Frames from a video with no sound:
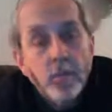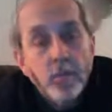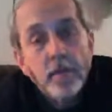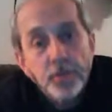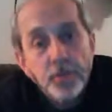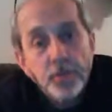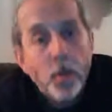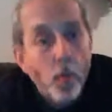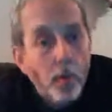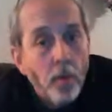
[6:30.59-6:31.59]
I will let you
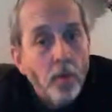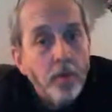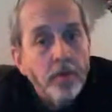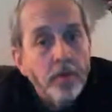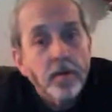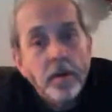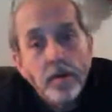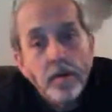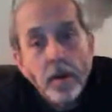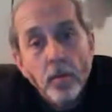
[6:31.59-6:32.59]
know what we're going to
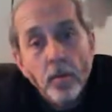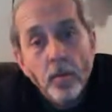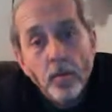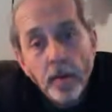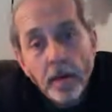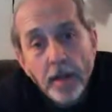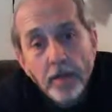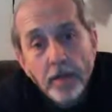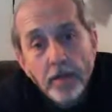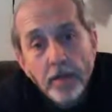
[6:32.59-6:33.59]
talk about and what we're
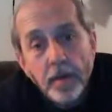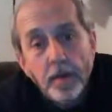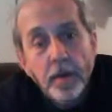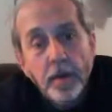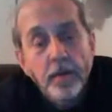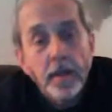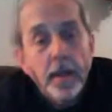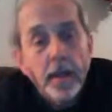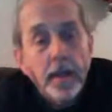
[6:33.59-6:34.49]
not going to talk about.